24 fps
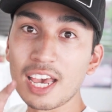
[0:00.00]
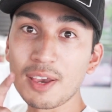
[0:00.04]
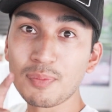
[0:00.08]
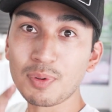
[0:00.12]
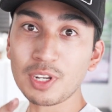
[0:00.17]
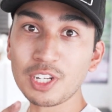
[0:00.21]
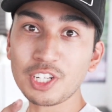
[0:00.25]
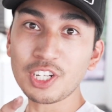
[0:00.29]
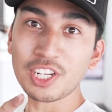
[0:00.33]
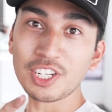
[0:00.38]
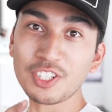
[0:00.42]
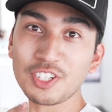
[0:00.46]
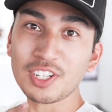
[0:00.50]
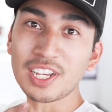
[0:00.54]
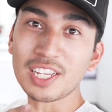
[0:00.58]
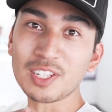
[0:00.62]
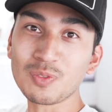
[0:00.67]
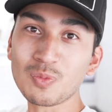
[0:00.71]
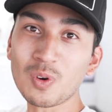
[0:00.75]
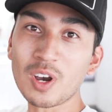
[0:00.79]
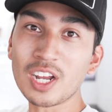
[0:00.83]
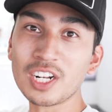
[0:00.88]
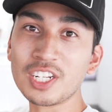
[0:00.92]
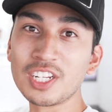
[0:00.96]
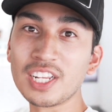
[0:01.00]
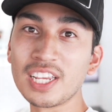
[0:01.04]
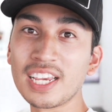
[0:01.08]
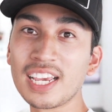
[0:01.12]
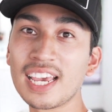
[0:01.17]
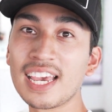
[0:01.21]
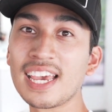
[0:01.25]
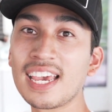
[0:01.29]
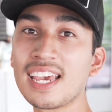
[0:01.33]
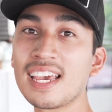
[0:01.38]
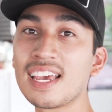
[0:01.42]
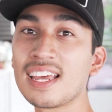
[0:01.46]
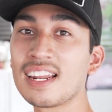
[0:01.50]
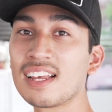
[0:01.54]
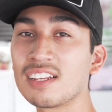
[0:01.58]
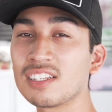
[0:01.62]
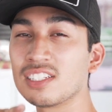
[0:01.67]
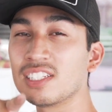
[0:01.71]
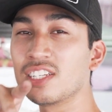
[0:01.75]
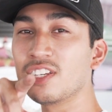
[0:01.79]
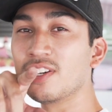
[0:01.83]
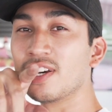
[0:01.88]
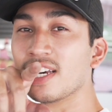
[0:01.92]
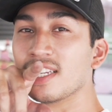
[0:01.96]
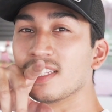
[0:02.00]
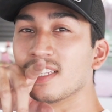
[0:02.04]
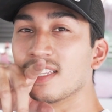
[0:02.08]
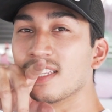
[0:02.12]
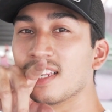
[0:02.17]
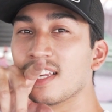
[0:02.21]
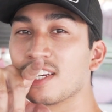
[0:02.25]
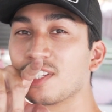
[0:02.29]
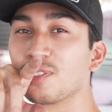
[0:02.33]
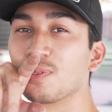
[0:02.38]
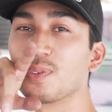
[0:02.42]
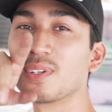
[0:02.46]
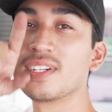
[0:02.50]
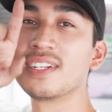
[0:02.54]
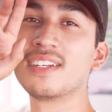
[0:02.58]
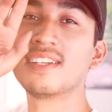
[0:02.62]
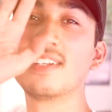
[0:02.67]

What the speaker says: appreciate you guys watching, and I'll see you guys in the next one.